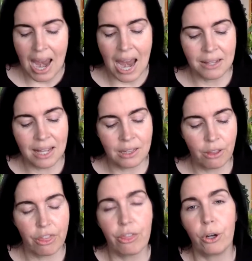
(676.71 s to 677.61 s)
And then the
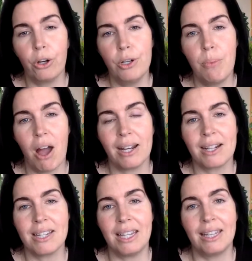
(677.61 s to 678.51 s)
third
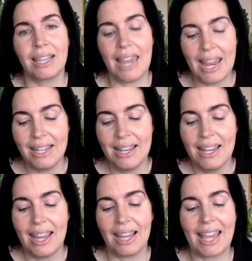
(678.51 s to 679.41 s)
product in the kit,
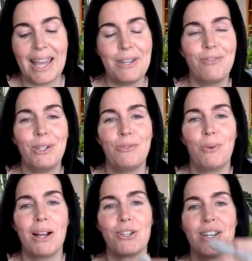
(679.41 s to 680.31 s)
again, if you've
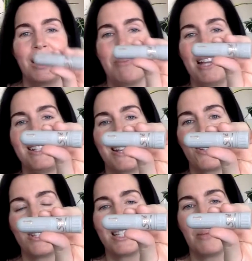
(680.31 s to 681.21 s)
watched any of my
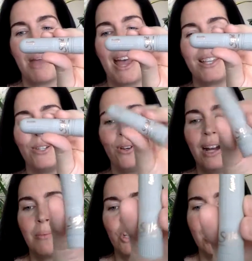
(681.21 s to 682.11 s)
sessions in the past, you know
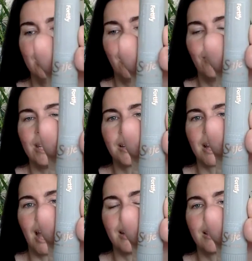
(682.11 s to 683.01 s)
how much I love these
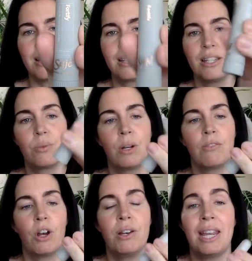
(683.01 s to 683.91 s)
guys. This is one of
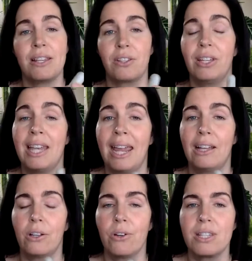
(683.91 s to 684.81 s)
our nasal
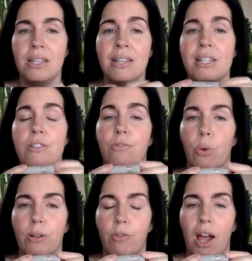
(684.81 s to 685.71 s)
inhalers, and this is
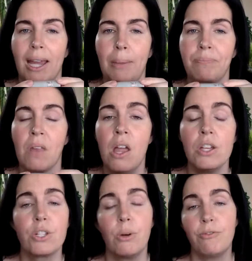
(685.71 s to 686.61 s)
Fortified.
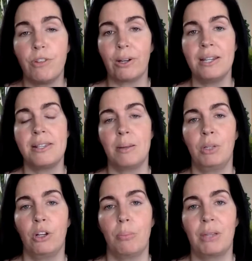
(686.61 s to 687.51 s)
So a very
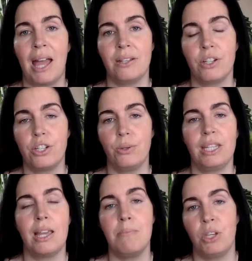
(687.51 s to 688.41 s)
similar blend to
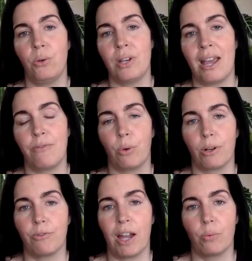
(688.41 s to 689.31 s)
the Immune and
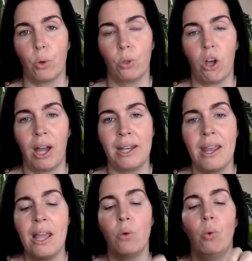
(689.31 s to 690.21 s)
Fortified roll-on.
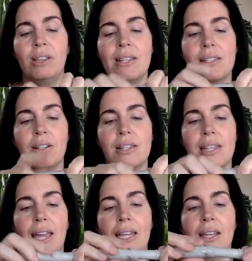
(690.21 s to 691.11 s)
What this looks
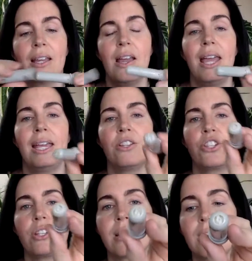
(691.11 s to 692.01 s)
like is
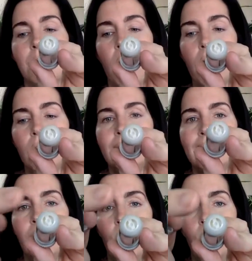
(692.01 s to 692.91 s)
just a small
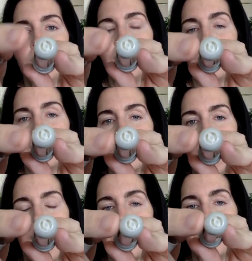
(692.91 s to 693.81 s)
little hole here at the
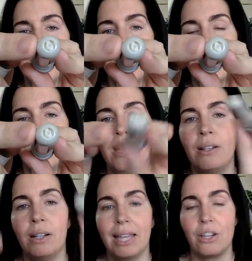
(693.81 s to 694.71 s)
top, and this is for
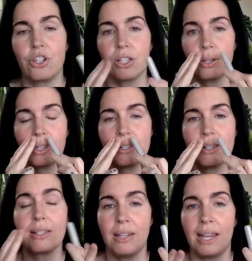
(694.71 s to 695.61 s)
inhalation. So this
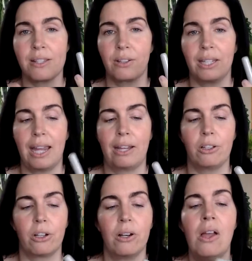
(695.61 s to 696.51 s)
is a nasal
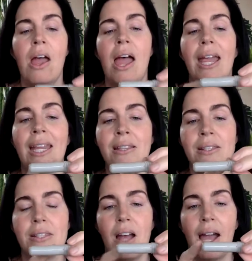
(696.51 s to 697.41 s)
inhaler.
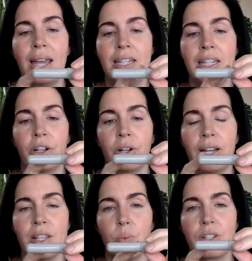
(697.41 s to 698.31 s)
Inside here
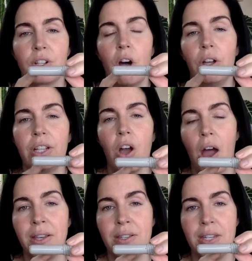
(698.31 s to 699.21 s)
is what's called a
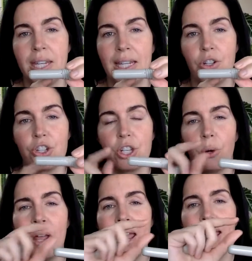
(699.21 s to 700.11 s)
cotton tige.
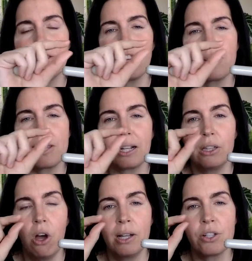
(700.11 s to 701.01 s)
So it's just like a
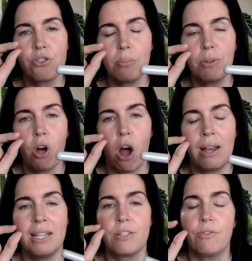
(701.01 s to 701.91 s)
long strip of
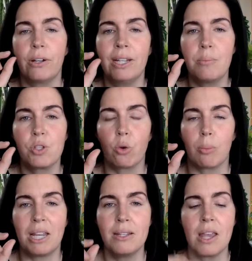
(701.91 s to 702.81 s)
cotton. It's very
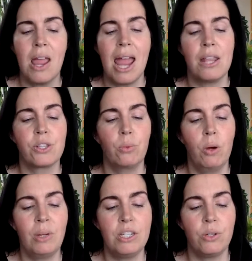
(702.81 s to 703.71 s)
absorbent. And so
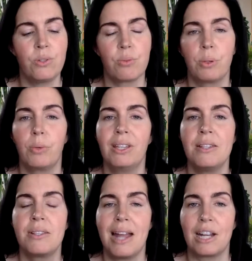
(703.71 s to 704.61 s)
what we do is we really
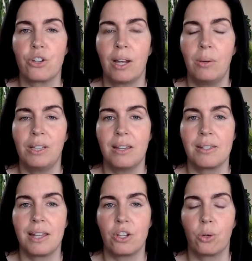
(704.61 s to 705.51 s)
saturate with the
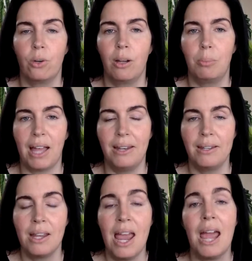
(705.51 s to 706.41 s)
essential oil
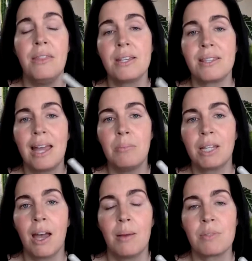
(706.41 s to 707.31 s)
blend, and this then
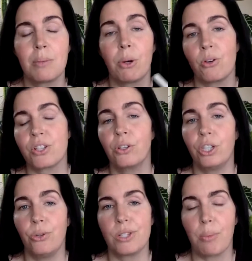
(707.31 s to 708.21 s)
becomes a personal
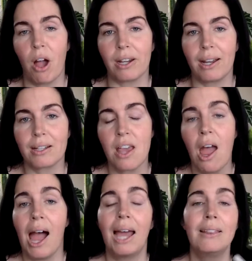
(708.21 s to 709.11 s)
use product.
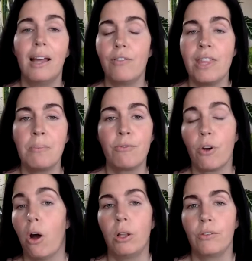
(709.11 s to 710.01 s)
I love them for
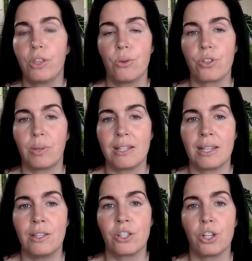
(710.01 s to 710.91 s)
all of those
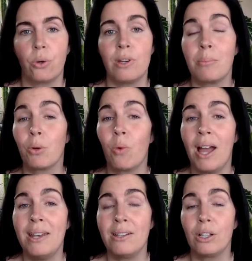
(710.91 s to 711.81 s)
reasons. So number
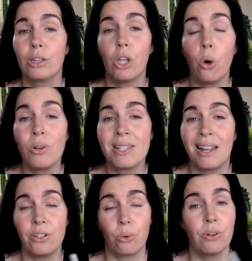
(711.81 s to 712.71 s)
one, low
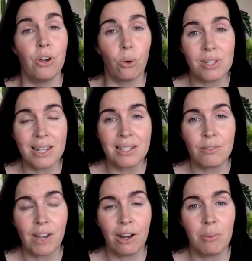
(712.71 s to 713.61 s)
scent or no scent
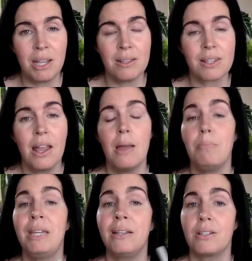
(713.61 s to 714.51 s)
environments,
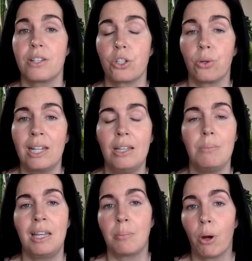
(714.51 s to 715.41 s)
being discreet,
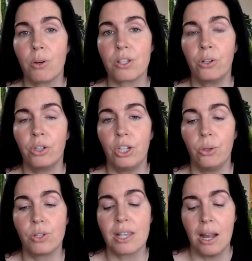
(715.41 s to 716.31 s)
being personal
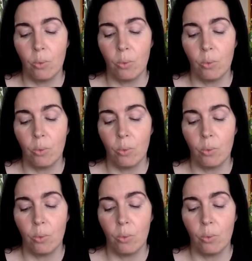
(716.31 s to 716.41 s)
use.